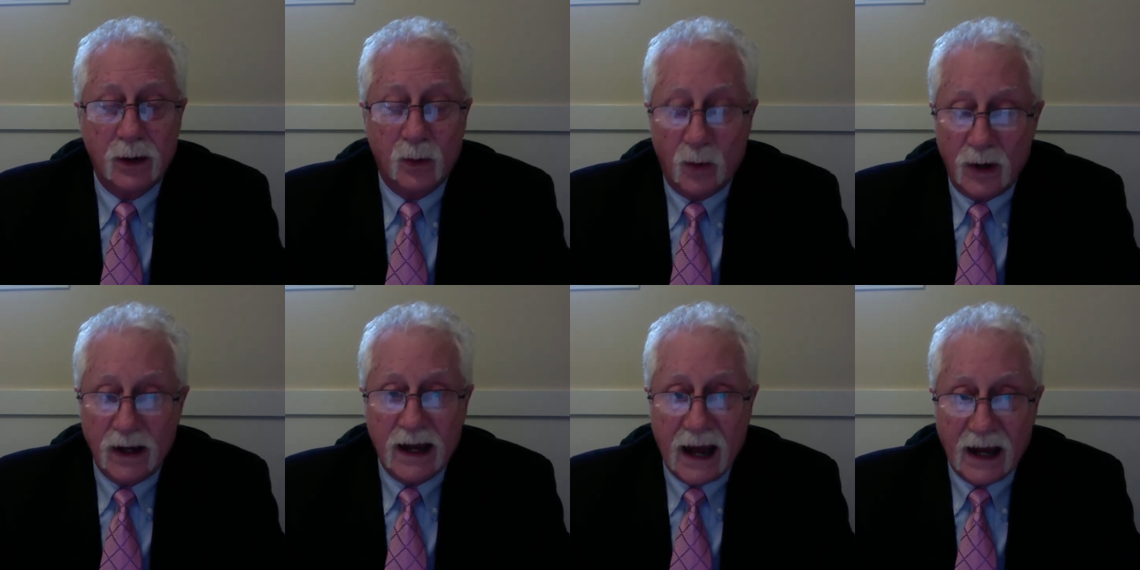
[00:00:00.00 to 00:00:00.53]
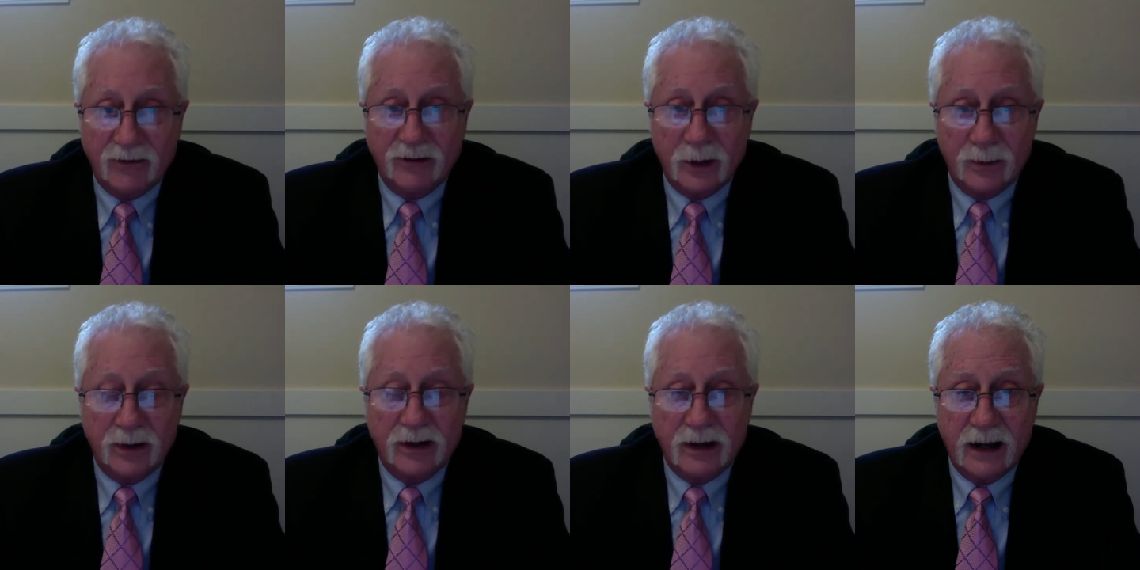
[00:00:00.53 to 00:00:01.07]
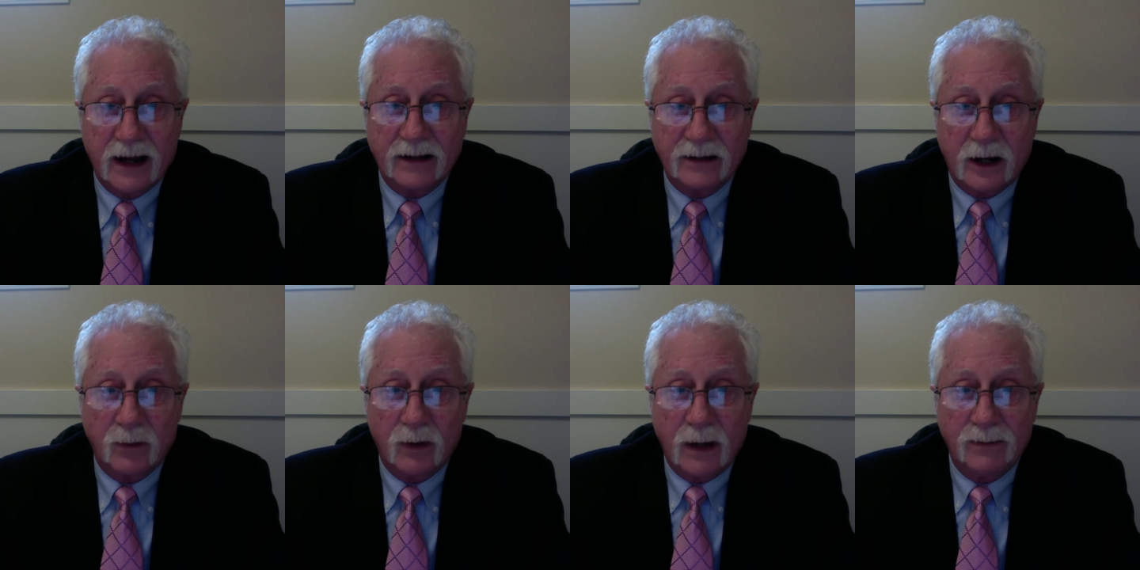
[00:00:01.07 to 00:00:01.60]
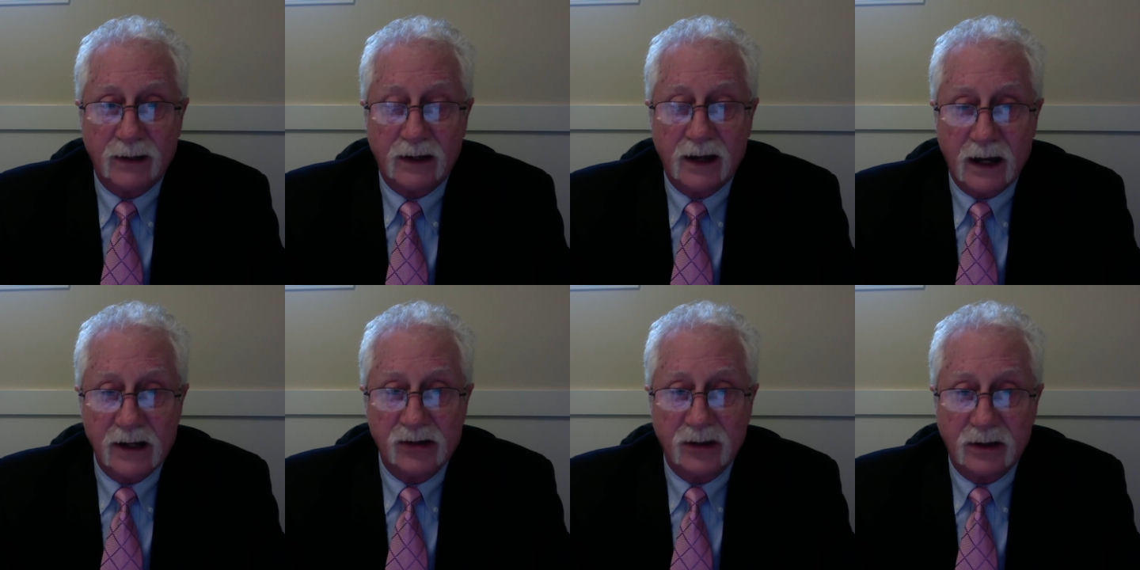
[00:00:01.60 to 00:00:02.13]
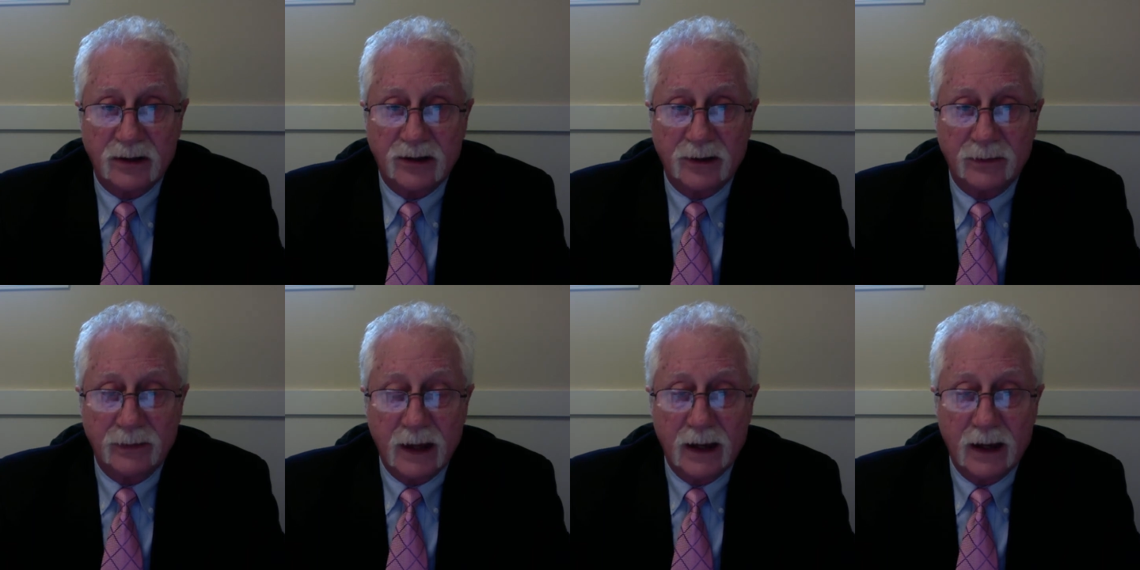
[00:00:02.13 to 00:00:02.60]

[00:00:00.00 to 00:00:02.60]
We have to protect our reputations.